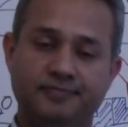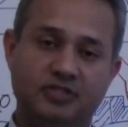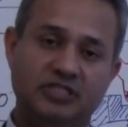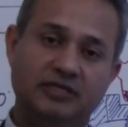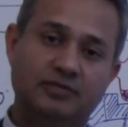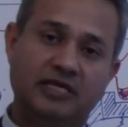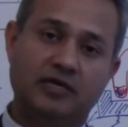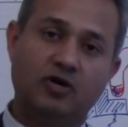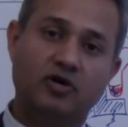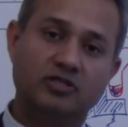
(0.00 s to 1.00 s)
Seems
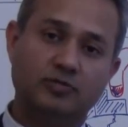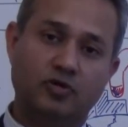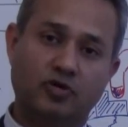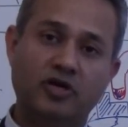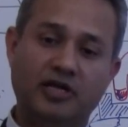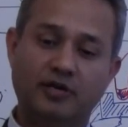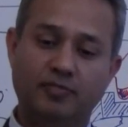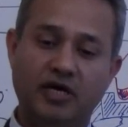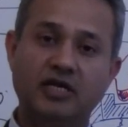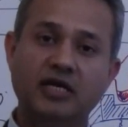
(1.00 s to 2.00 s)
like oxymoronic,
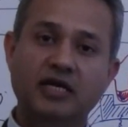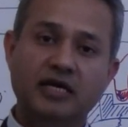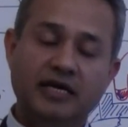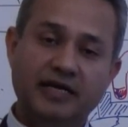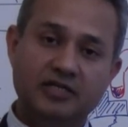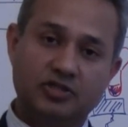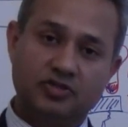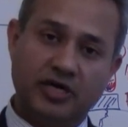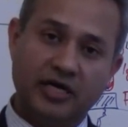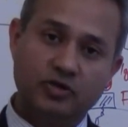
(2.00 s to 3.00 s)
but it is
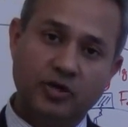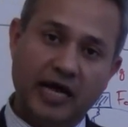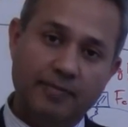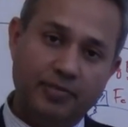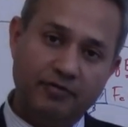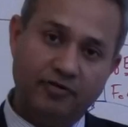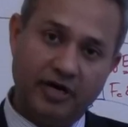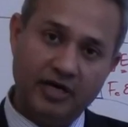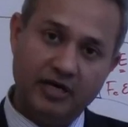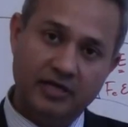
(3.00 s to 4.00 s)
trying to
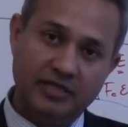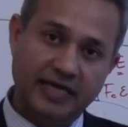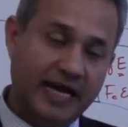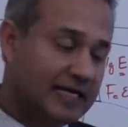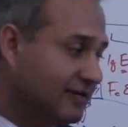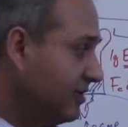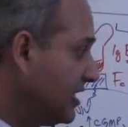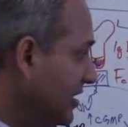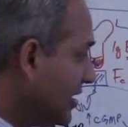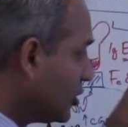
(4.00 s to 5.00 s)
amplify the
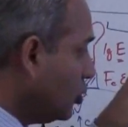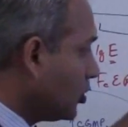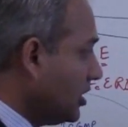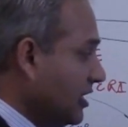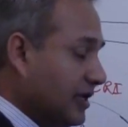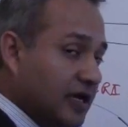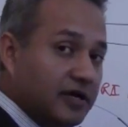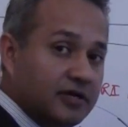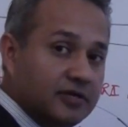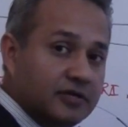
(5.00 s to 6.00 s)
activity in that local area,
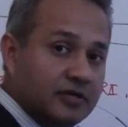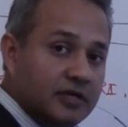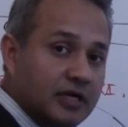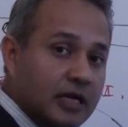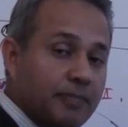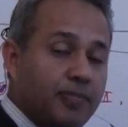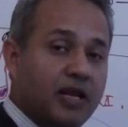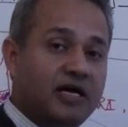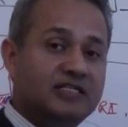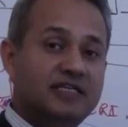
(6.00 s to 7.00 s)

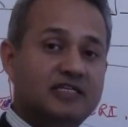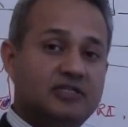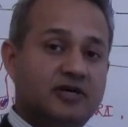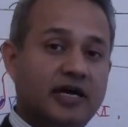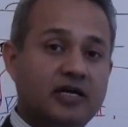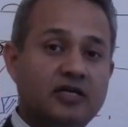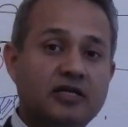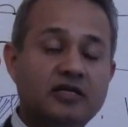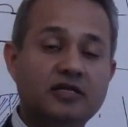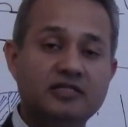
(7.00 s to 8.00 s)
plus it is trying
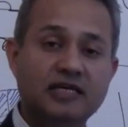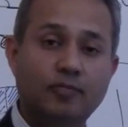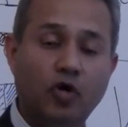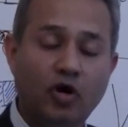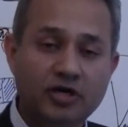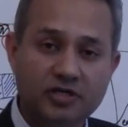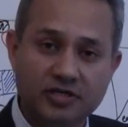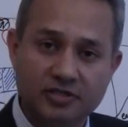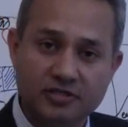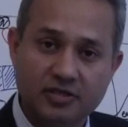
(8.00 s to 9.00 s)
some
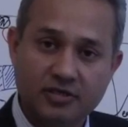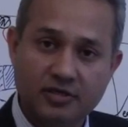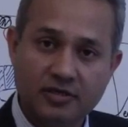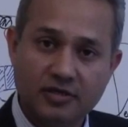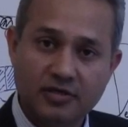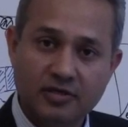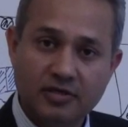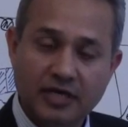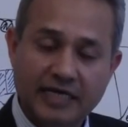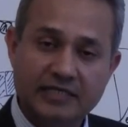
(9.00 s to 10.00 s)
auditors.
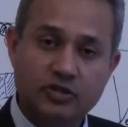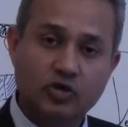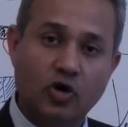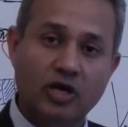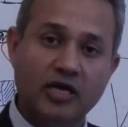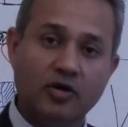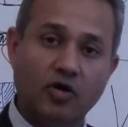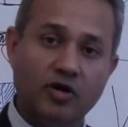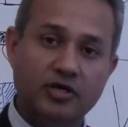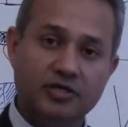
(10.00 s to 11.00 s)
It is calling
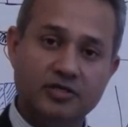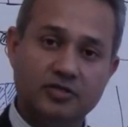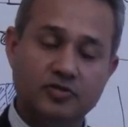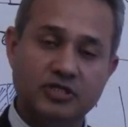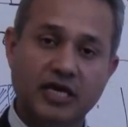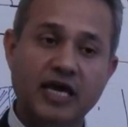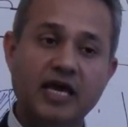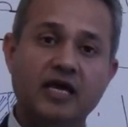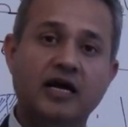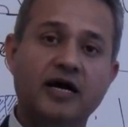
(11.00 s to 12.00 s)
auditors to say,
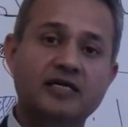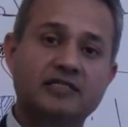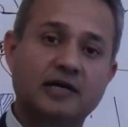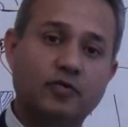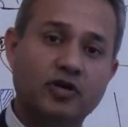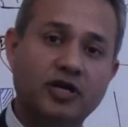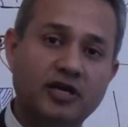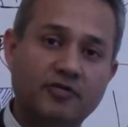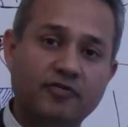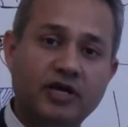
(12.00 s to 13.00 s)
hey guys, come on
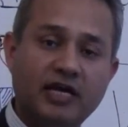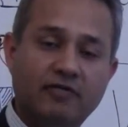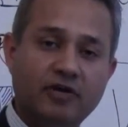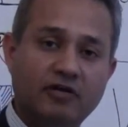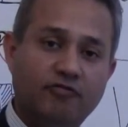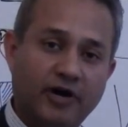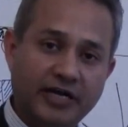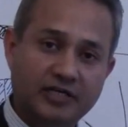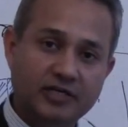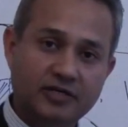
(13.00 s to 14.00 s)
here, we are having a
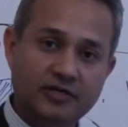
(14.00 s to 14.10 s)
fight.